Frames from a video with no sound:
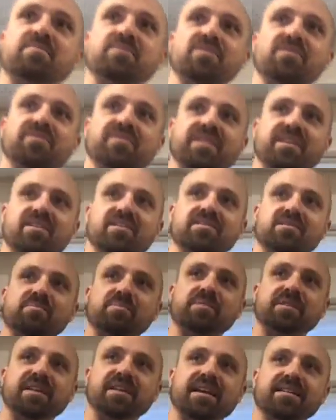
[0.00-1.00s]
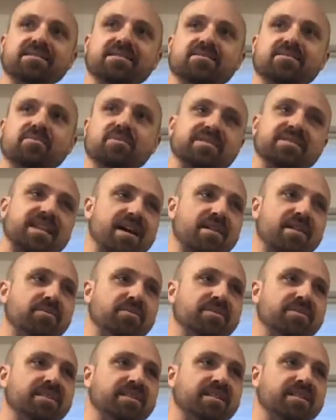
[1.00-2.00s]
over there a little bit nicer. Where's that
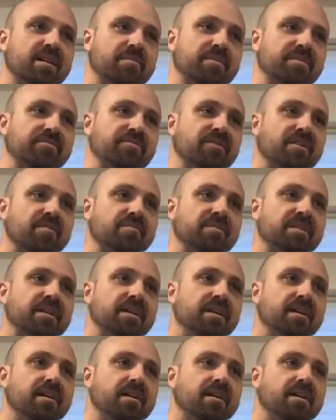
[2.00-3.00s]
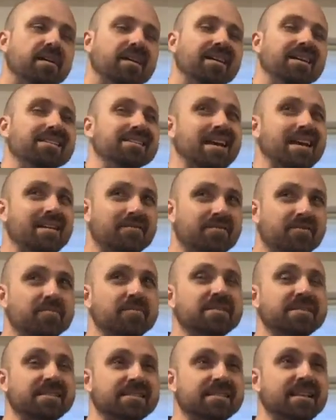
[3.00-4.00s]
wood coming from? Is that from a
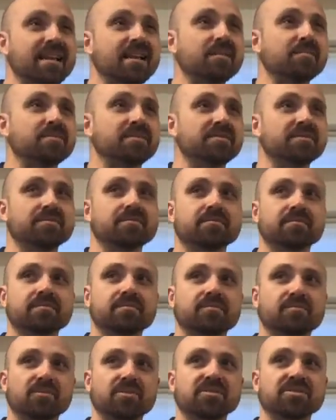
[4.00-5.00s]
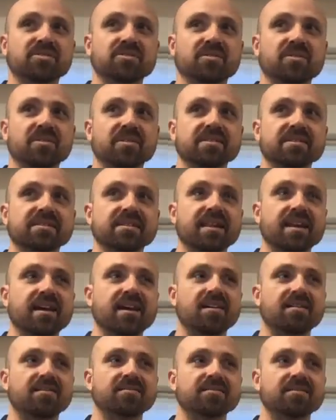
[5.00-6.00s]
sustainable wood source
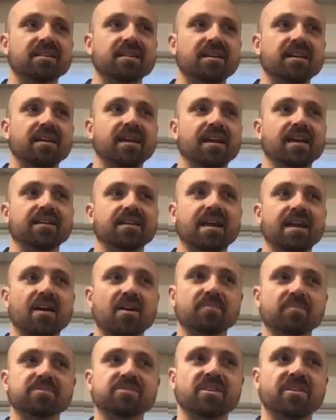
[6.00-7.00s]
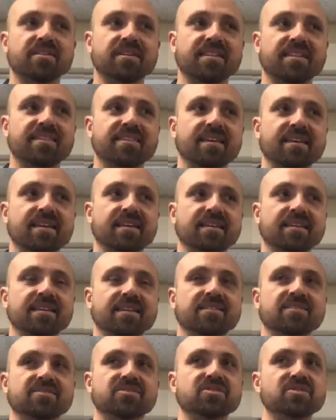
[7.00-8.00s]
now? And now I'm starting to think,
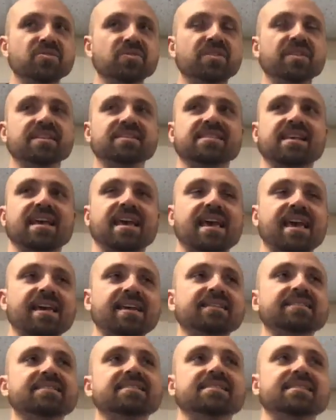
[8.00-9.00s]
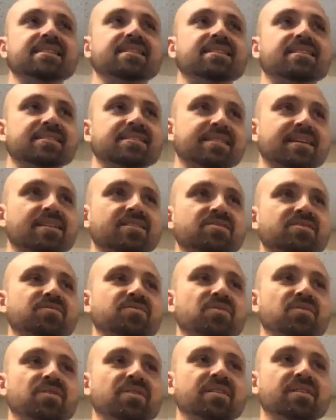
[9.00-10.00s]
and there's two things I hate to see on a sales
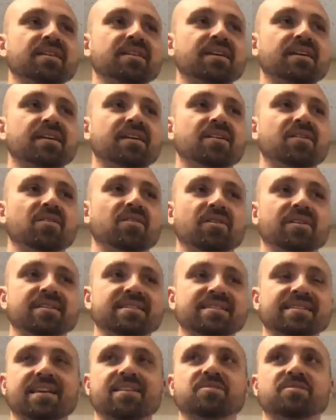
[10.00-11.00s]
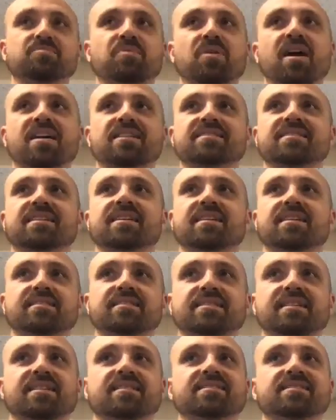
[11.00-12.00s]
floor or in a sales process, a
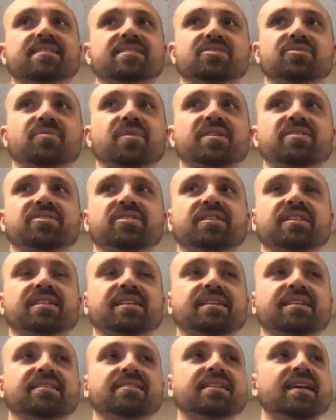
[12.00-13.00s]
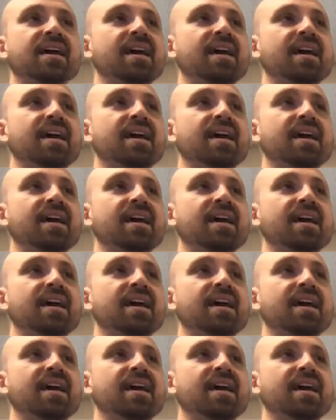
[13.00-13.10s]
sales situation is